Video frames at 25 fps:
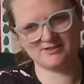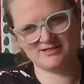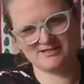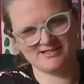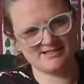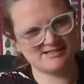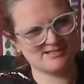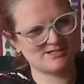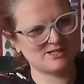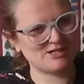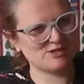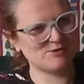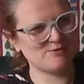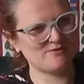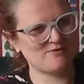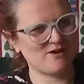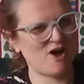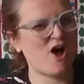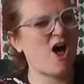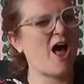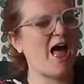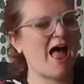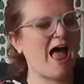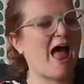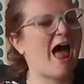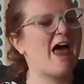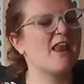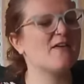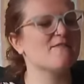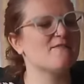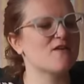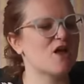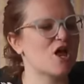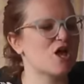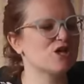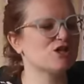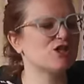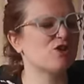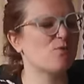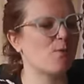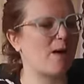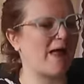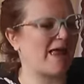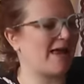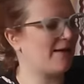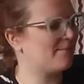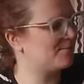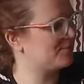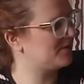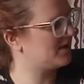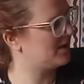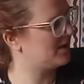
because it's to do with our anniversary.